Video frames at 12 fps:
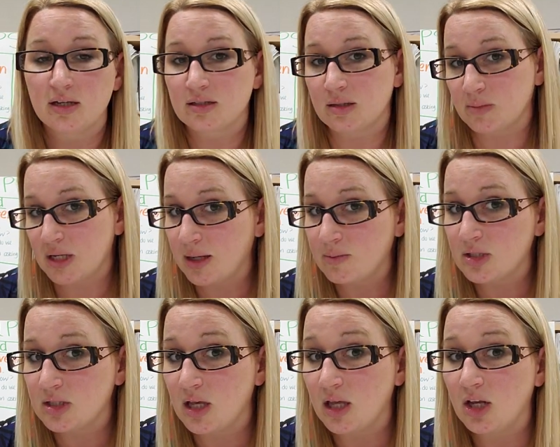
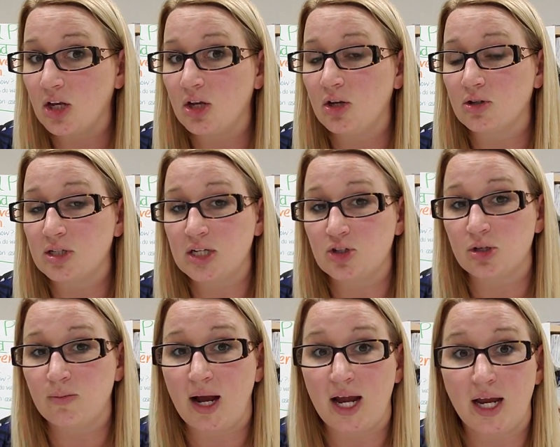Sometimes your teacher
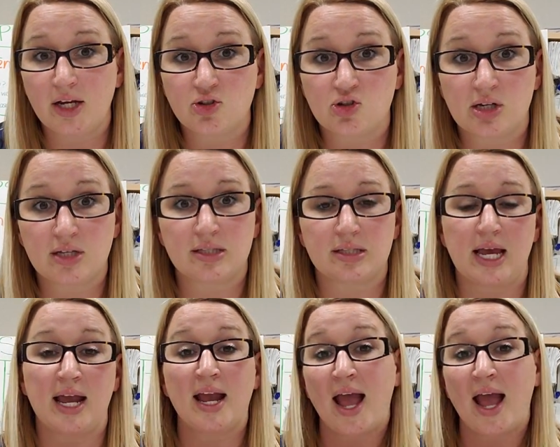might just say,